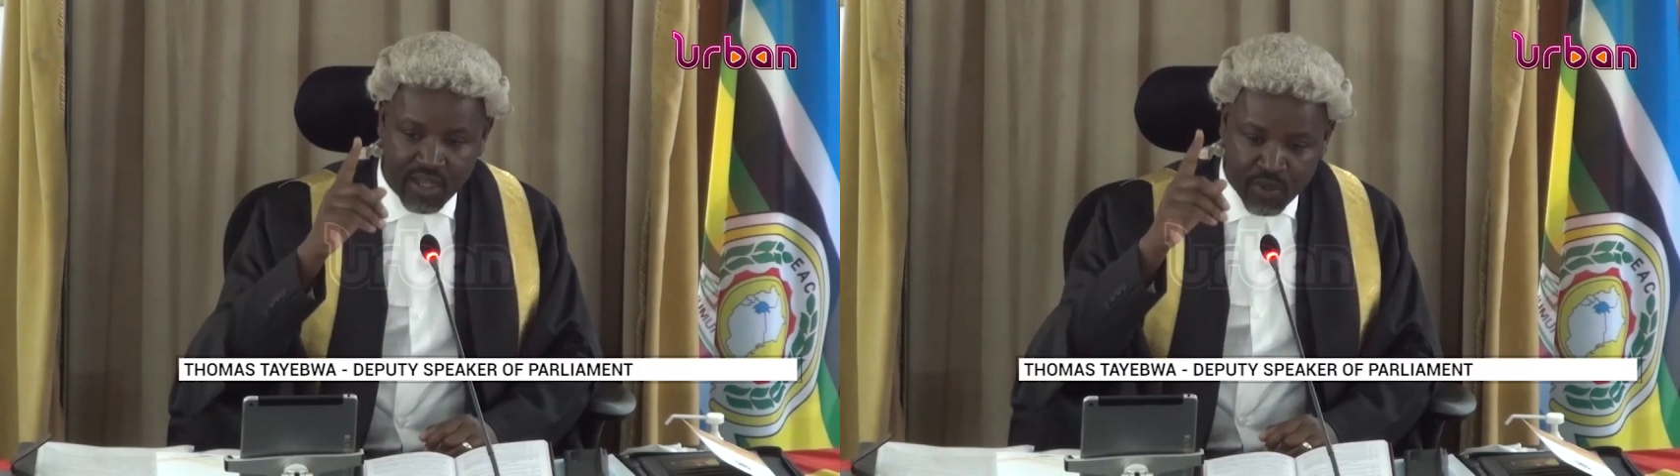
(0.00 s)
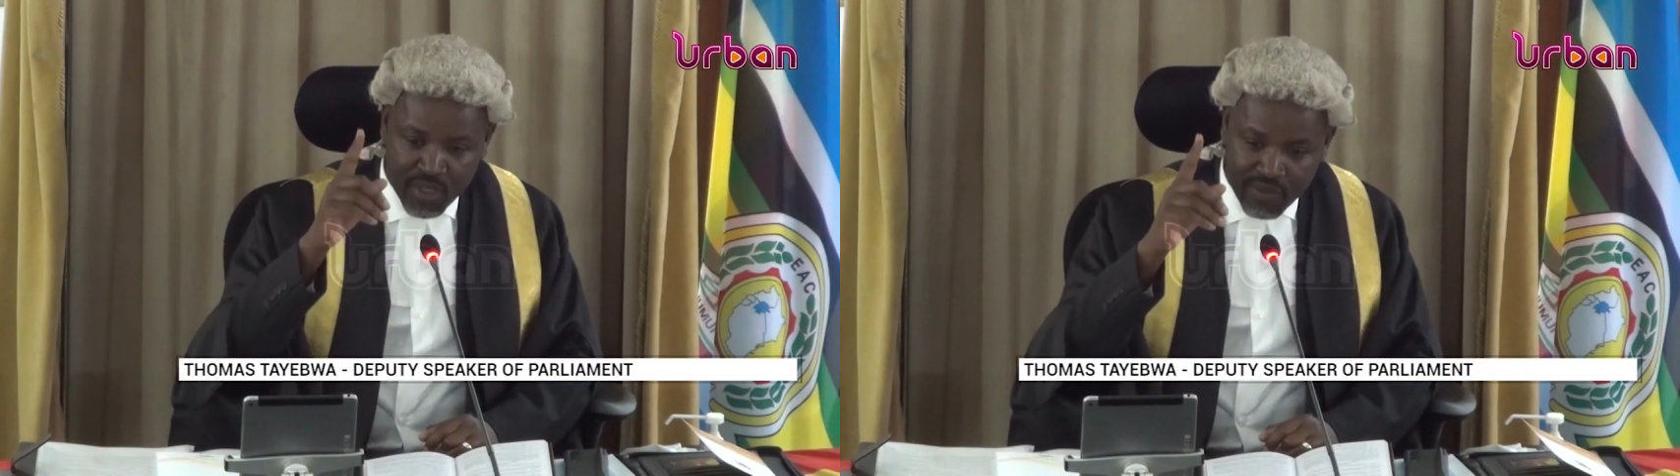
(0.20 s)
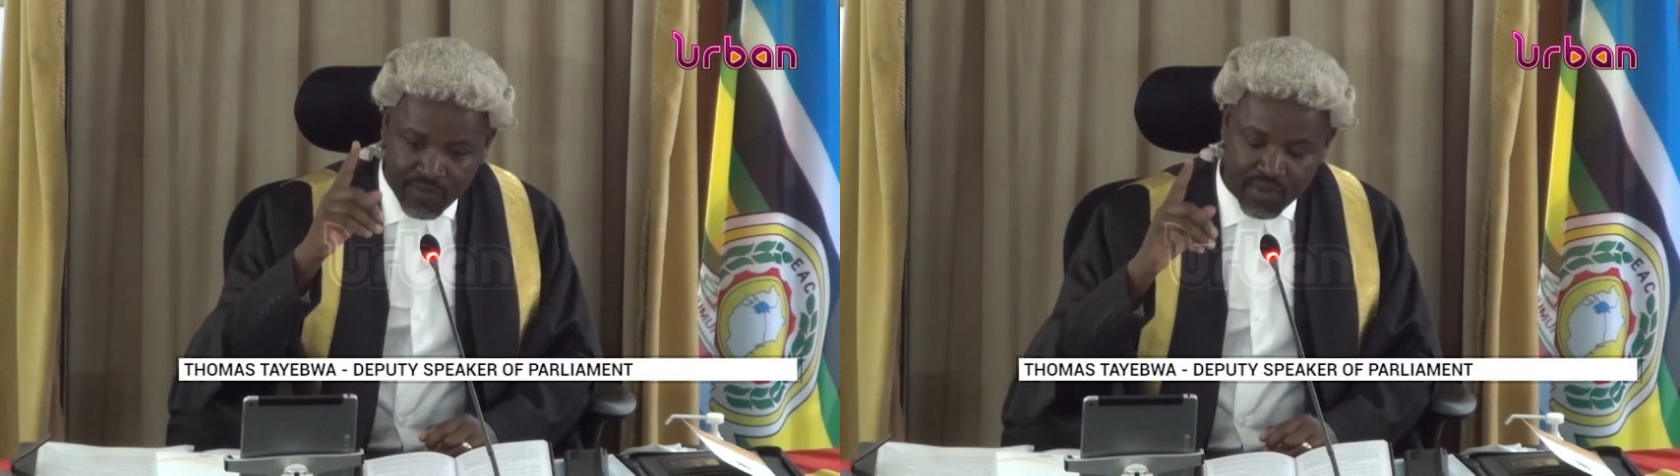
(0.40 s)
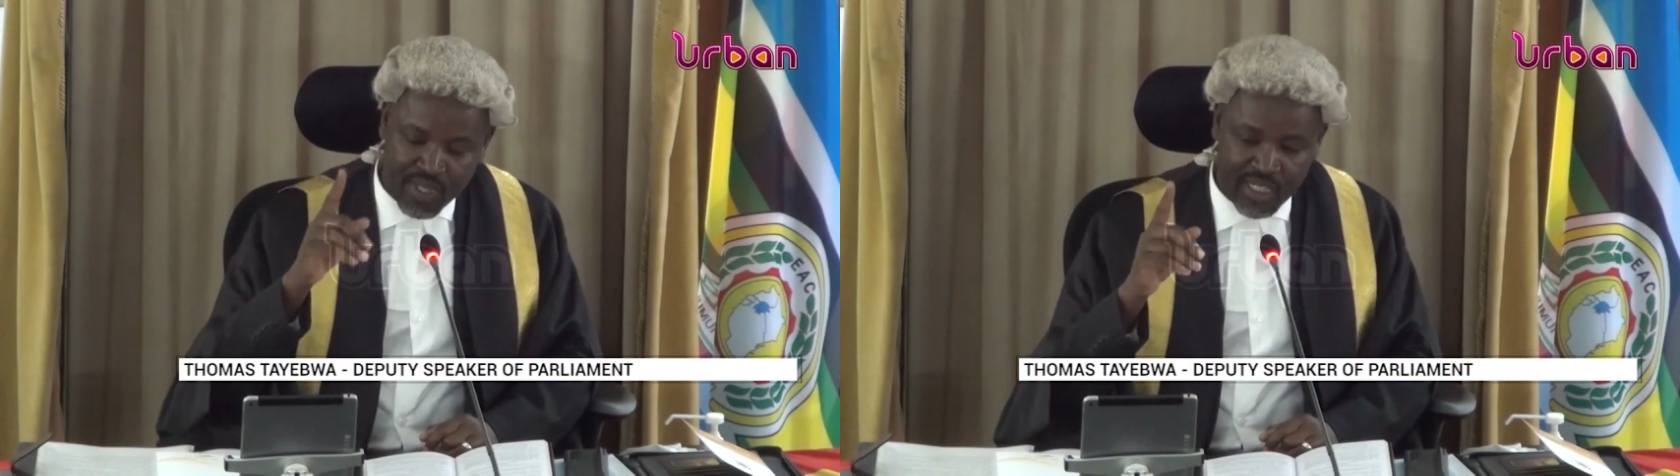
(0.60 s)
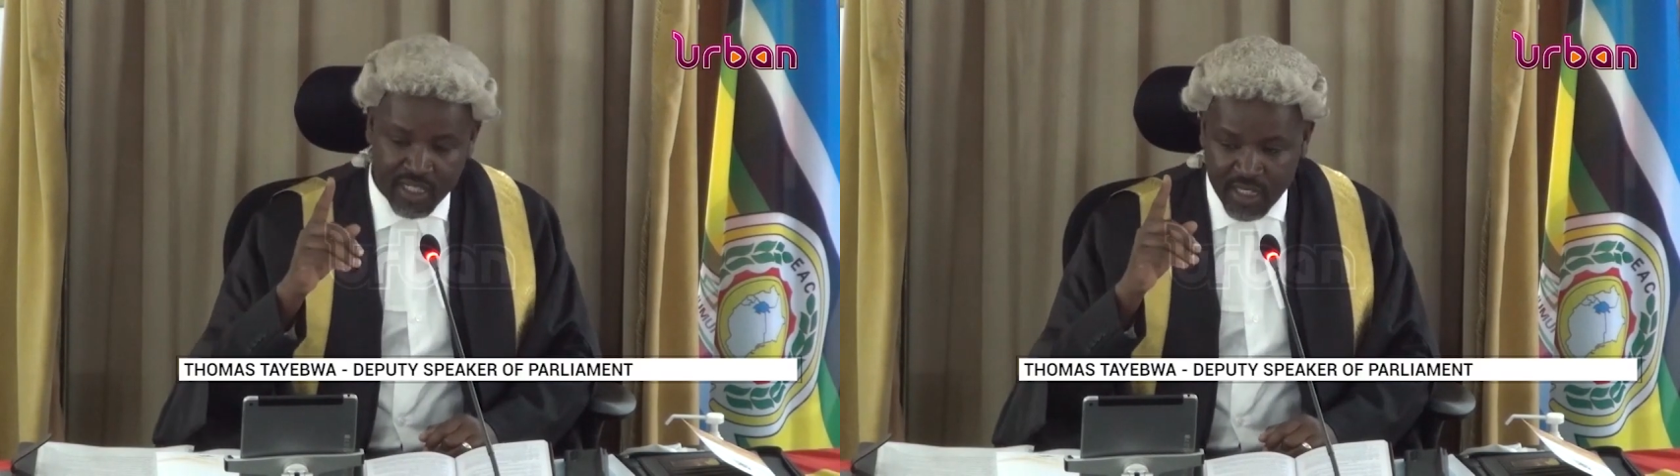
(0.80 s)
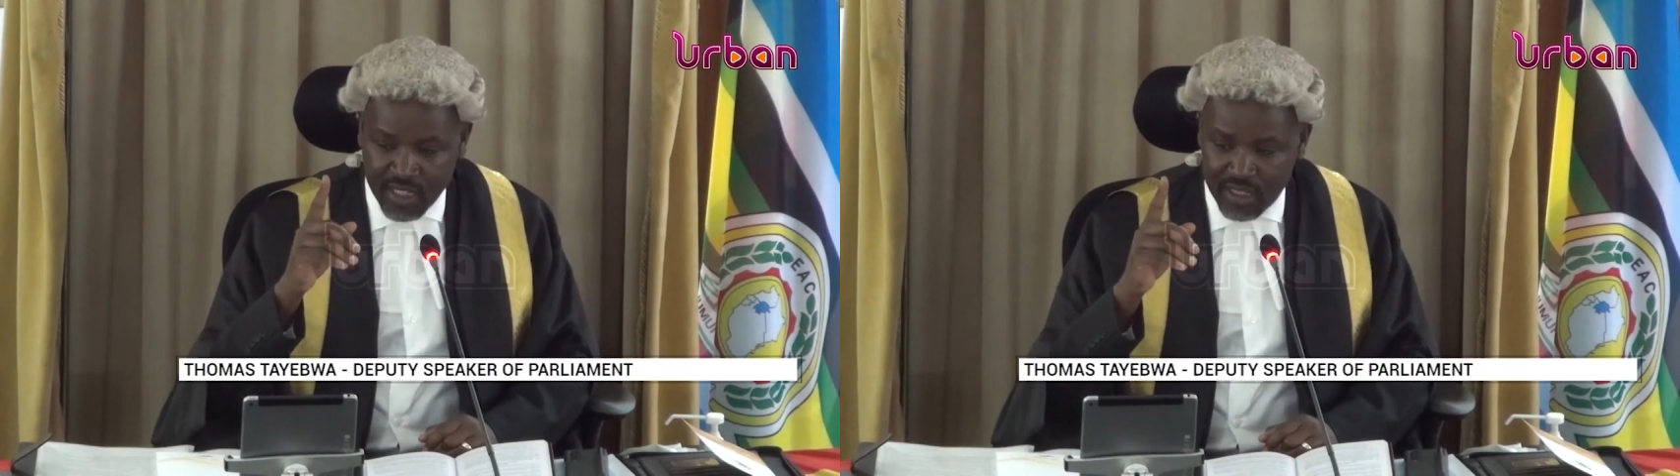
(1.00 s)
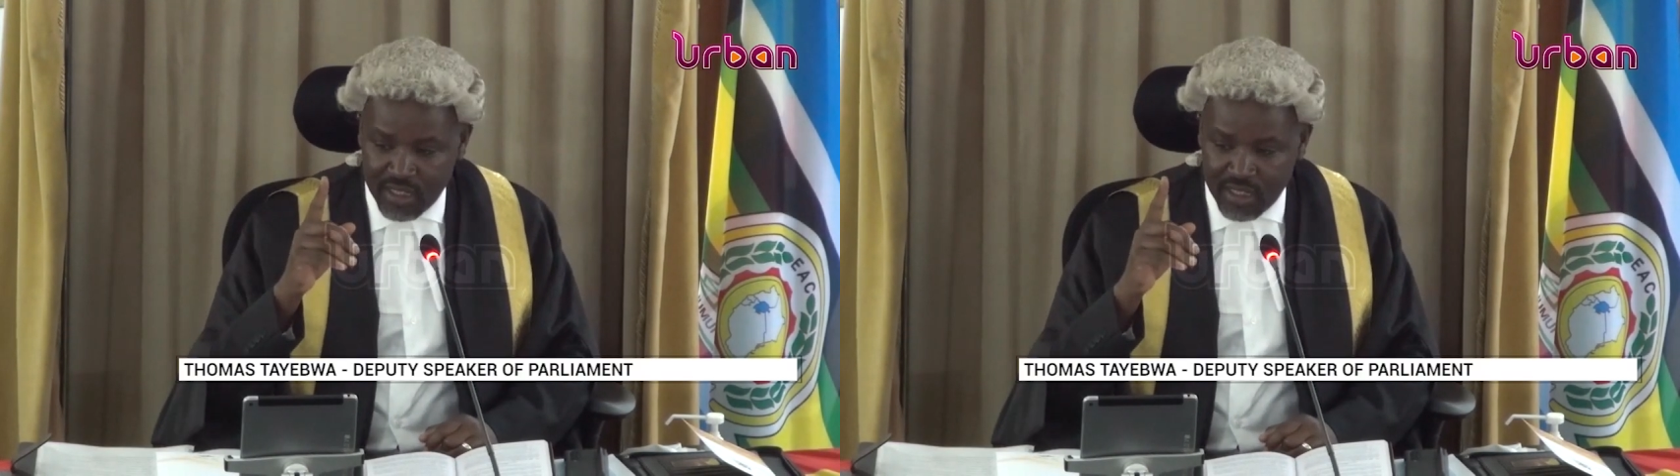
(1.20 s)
the roster for that day.